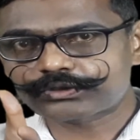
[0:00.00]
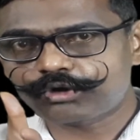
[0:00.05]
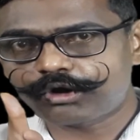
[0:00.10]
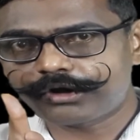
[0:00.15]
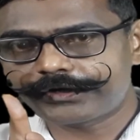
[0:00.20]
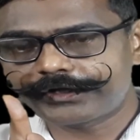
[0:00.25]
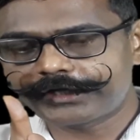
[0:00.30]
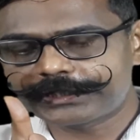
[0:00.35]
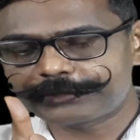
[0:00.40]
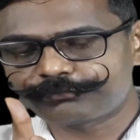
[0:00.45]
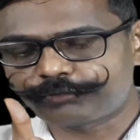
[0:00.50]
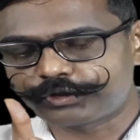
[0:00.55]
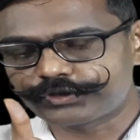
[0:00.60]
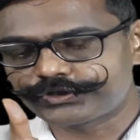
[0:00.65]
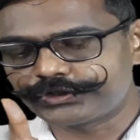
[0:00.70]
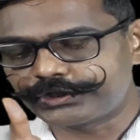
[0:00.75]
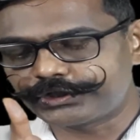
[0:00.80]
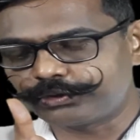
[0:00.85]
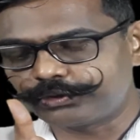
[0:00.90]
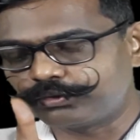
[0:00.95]
coordinate is
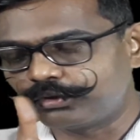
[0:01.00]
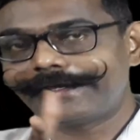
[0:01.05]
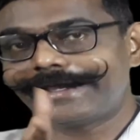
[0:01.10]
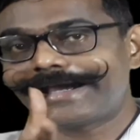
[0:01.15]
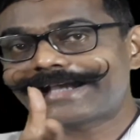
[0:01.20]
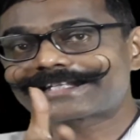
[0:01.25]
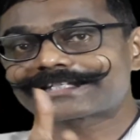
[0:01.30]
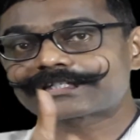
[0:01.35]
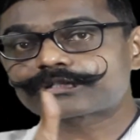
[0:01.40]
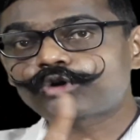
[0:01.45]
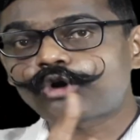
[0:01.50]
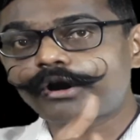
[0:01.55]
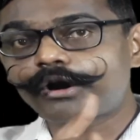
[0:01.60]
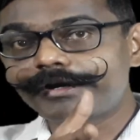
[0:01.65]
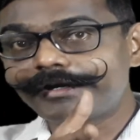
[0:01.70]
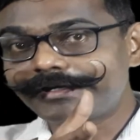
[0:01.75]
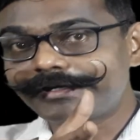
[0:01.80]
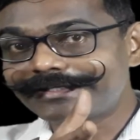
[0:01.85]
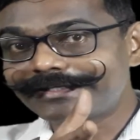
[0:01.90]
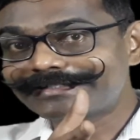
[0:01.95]
positive, X
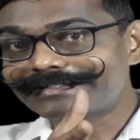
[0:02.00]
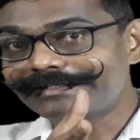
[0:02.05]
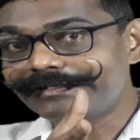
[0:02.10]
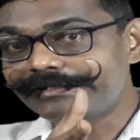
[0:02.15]
coordinate is